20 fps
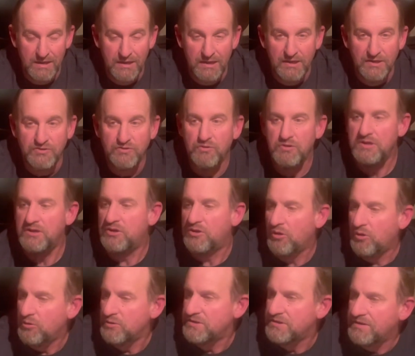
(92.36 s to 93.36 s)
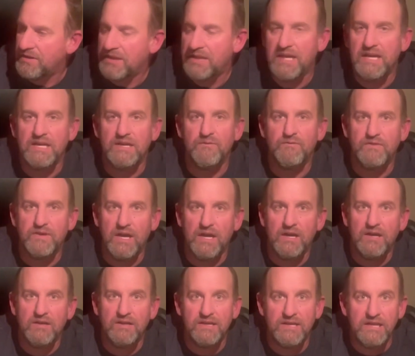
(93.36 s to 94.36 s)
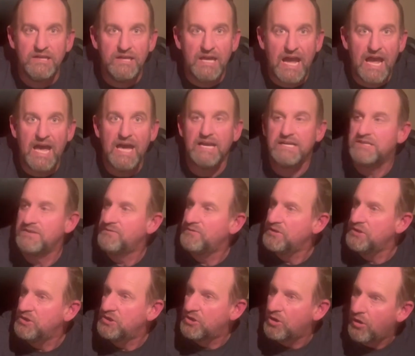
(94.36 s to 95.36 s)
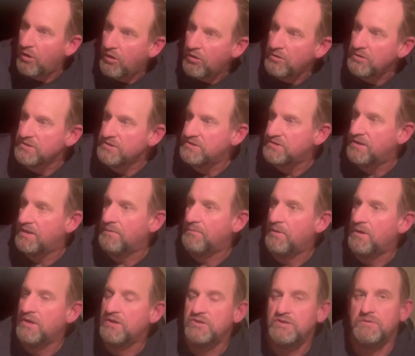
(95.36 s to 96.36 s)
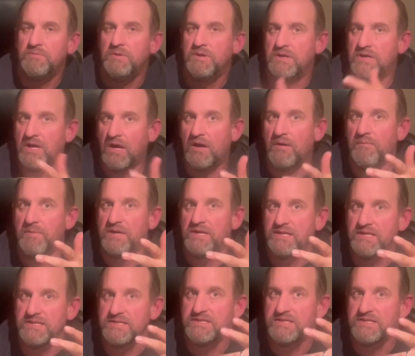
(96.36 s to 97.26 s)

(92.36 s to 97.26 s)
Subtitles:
So he goes on the Lake of Galilee and he actively calls them to become his